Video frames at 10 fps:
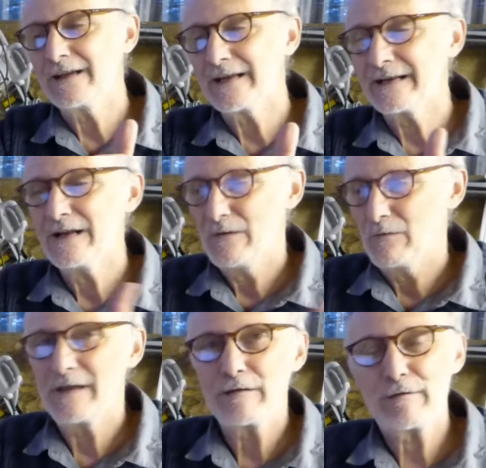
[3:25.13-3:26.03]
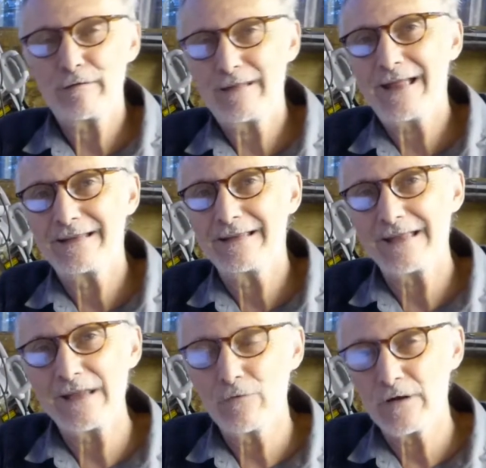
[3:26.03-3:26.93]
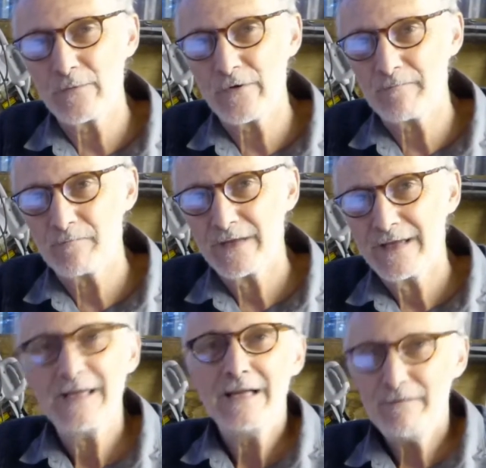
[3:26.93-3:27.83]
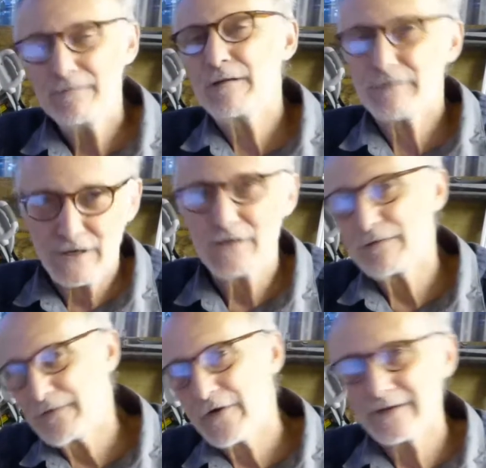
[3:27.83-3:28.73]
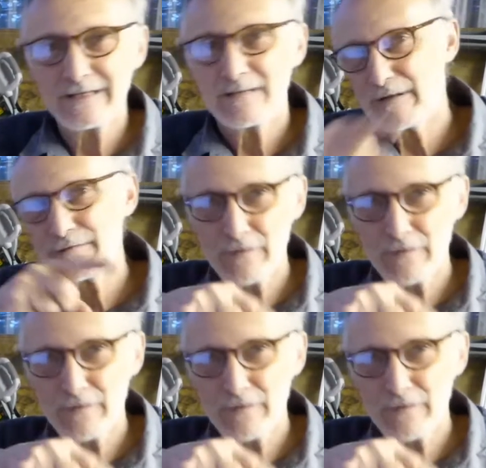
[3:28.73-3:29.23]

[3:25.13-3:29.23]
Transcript: line. Well, that's static equilibrium. If discharge is varying a little bit,